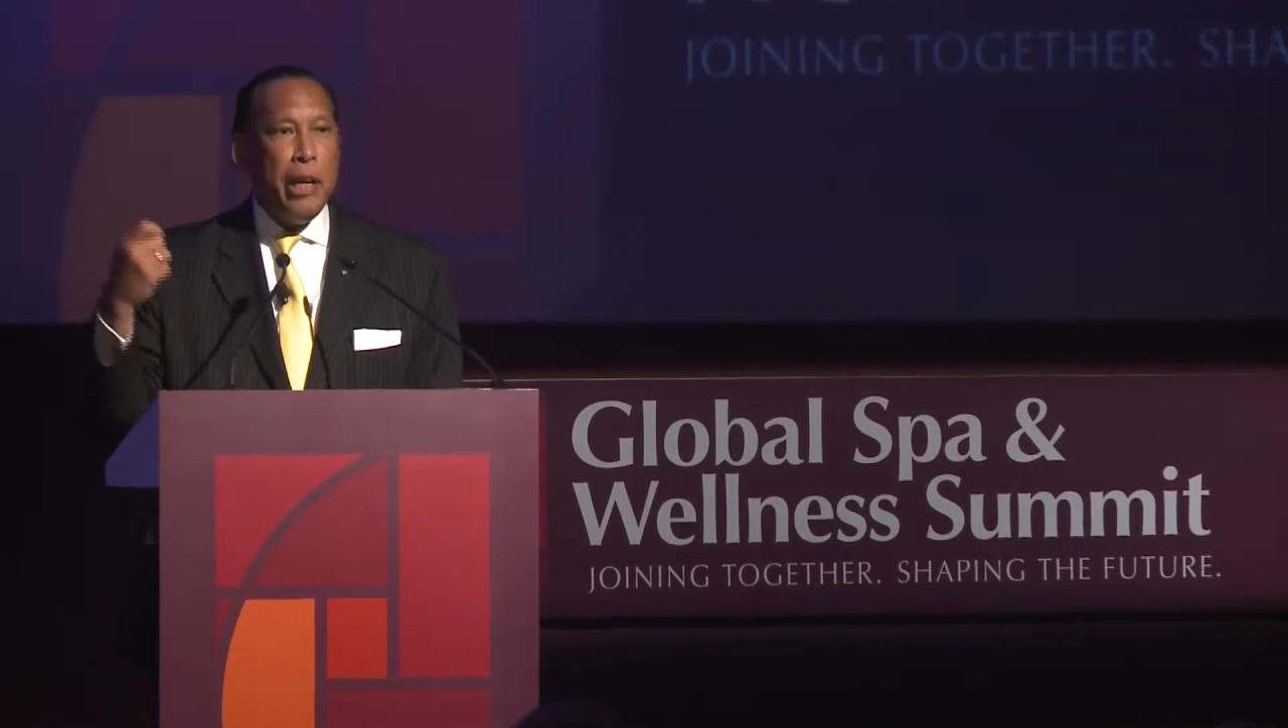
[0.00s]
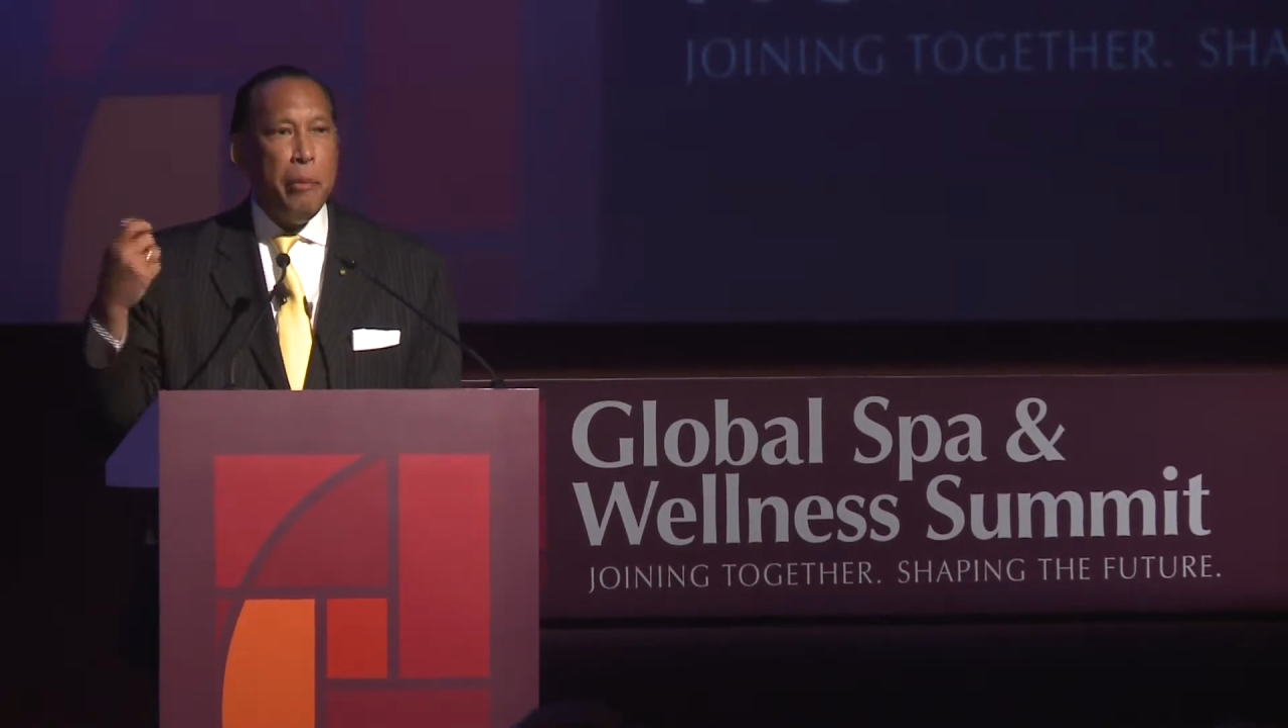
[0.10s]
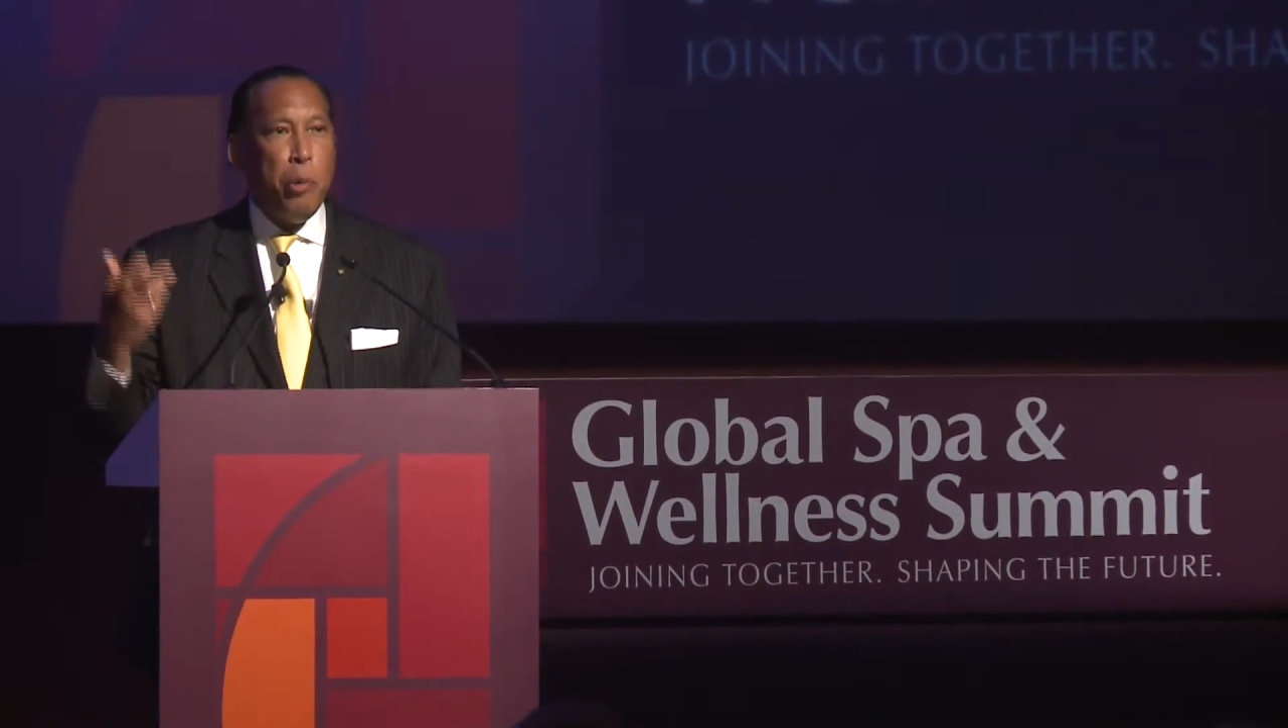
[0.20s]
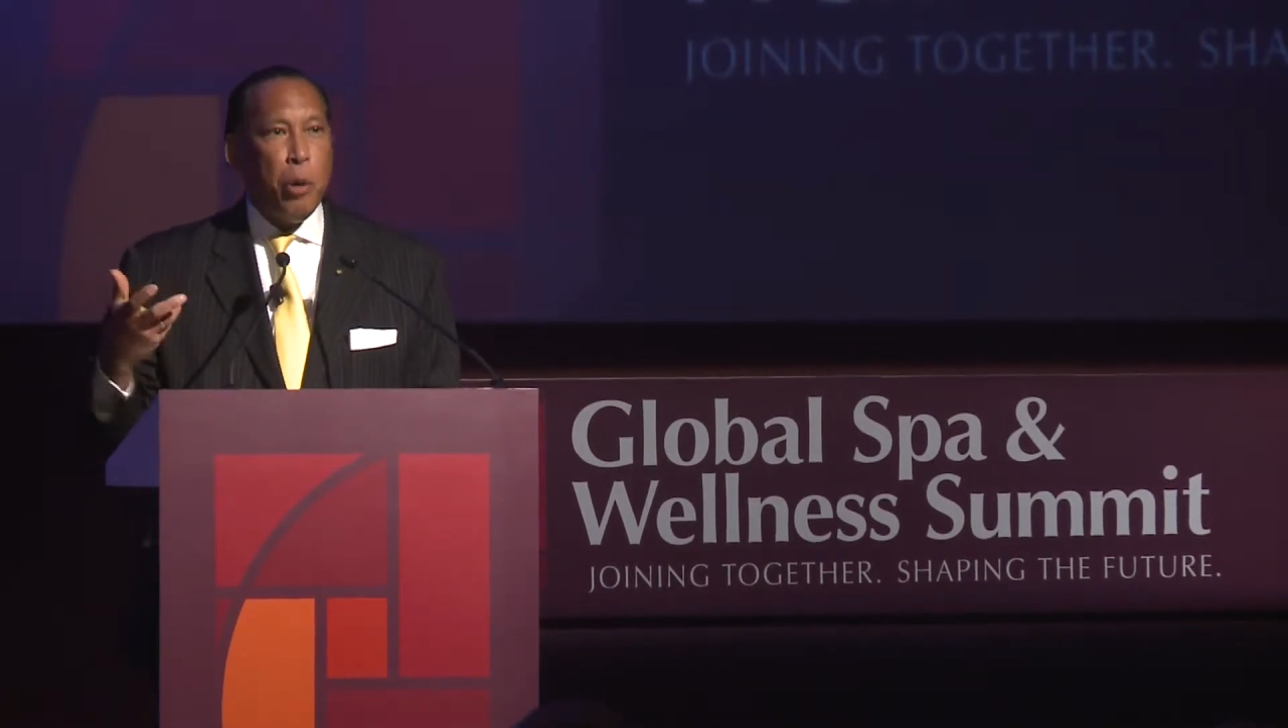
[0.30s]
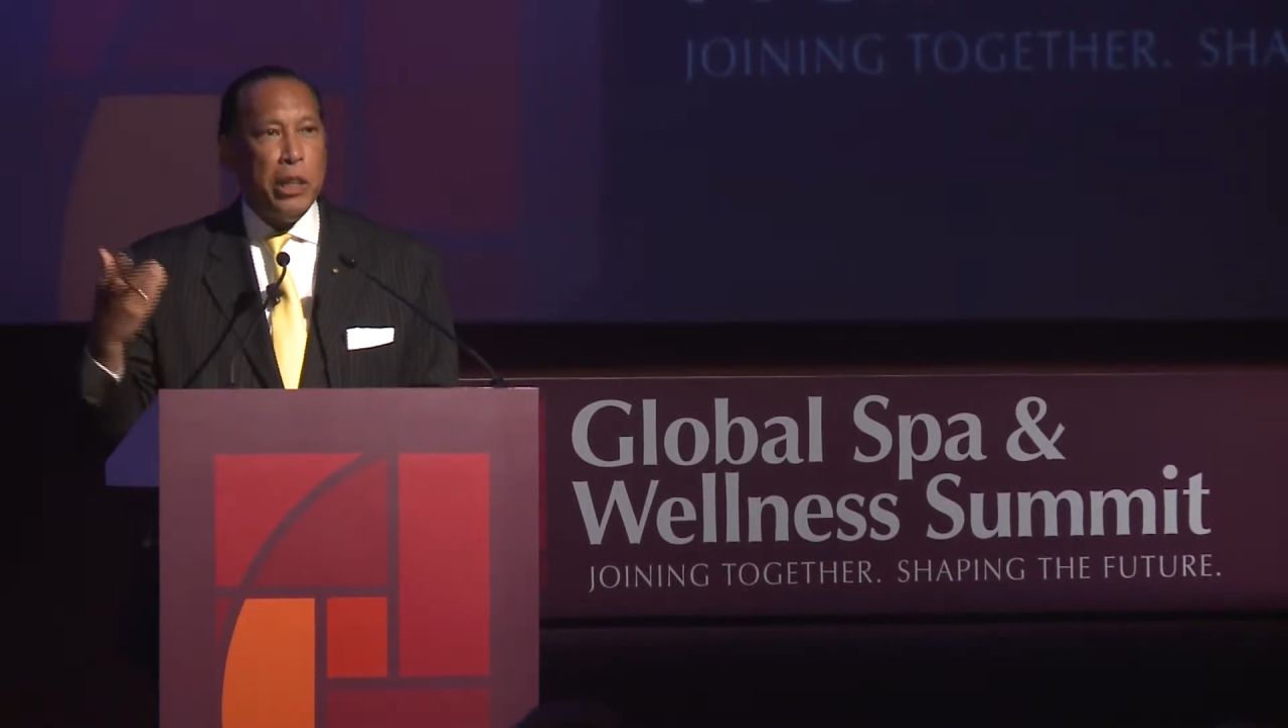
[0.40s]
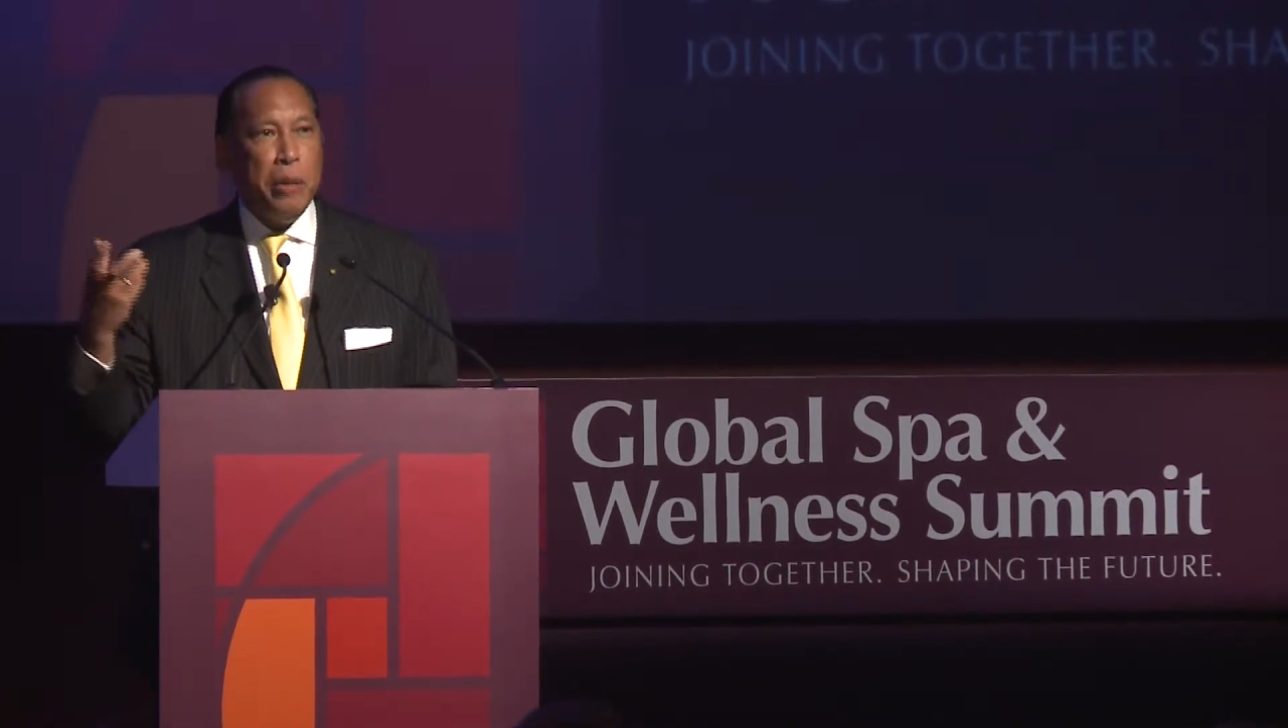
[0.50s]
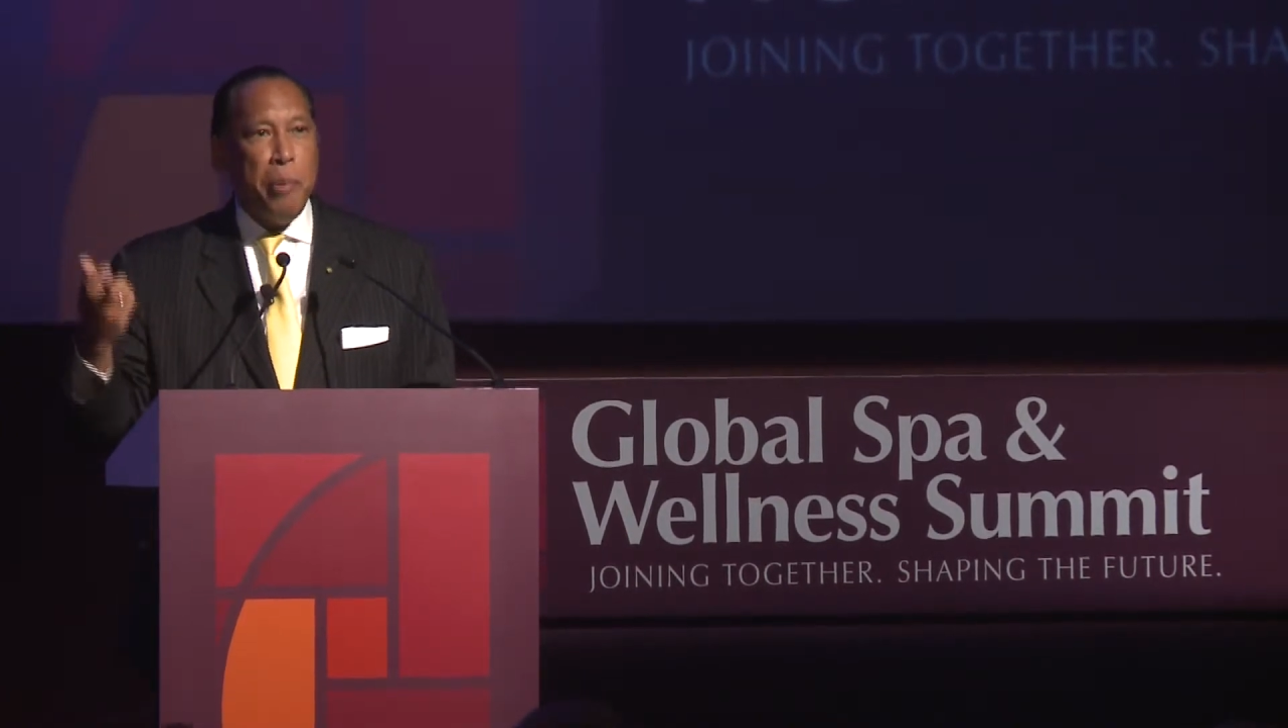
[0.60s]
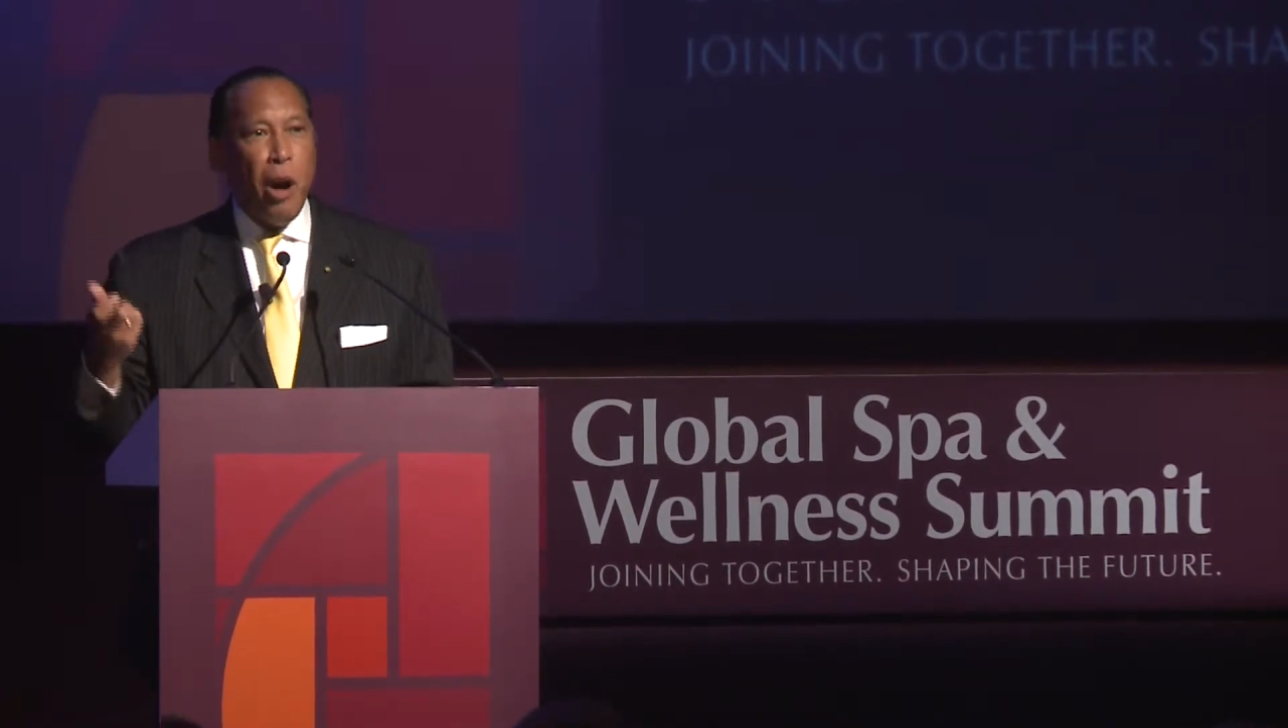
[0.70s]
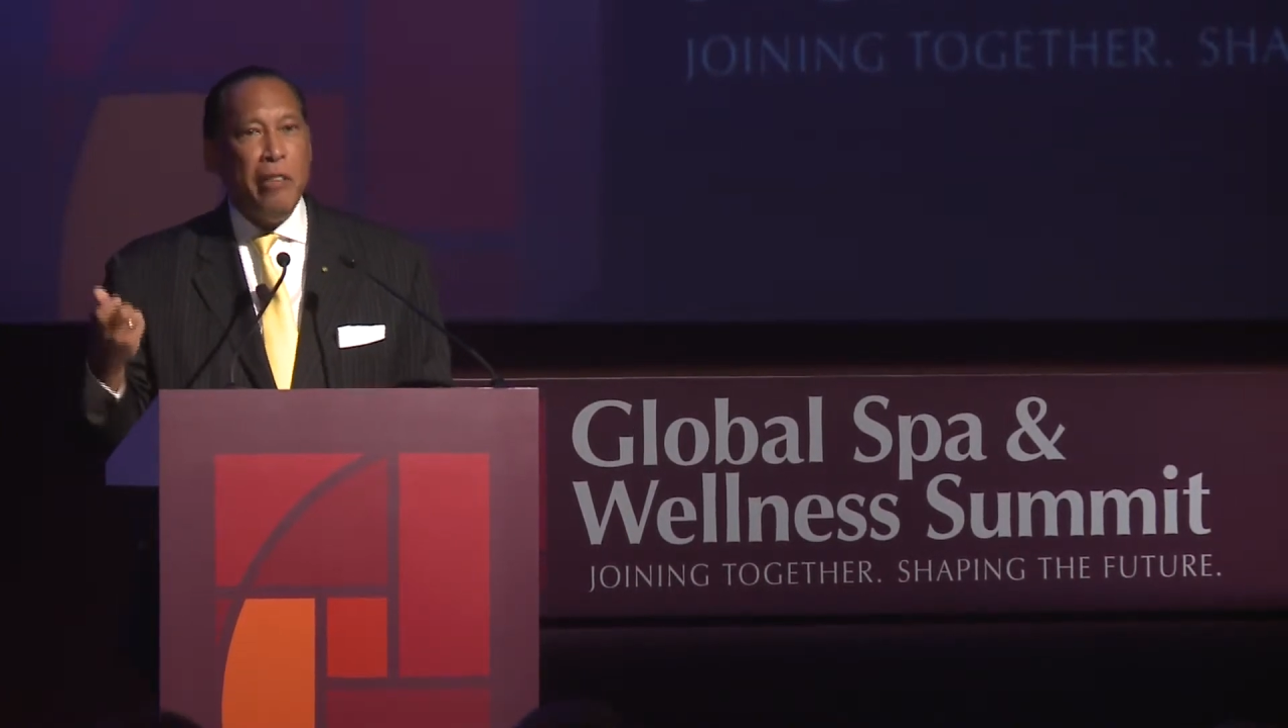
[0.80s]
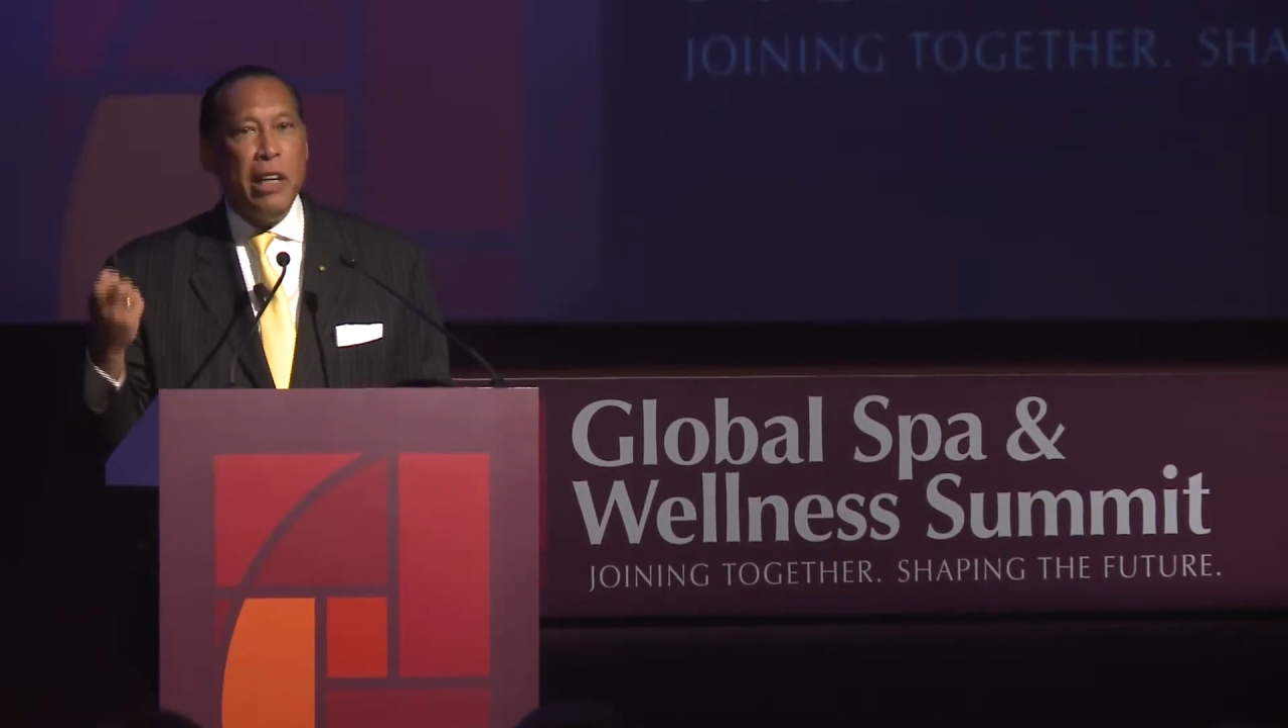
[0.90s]
important
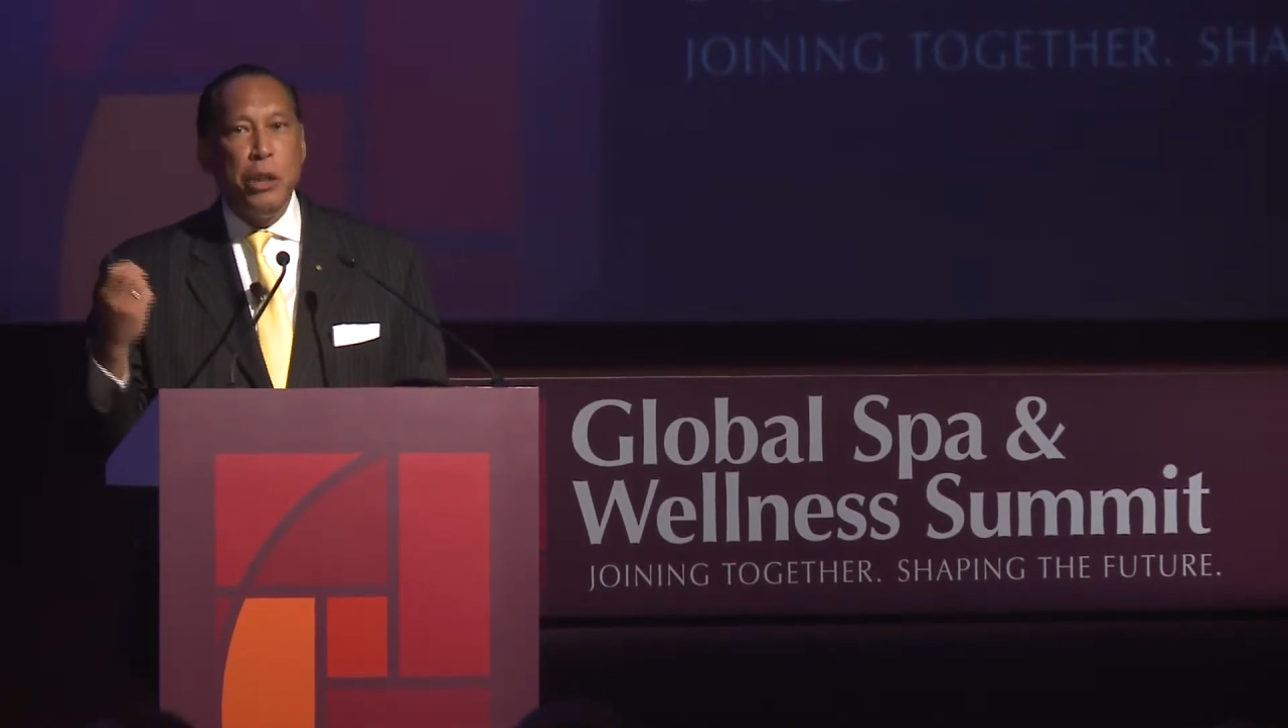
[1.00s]
part of it,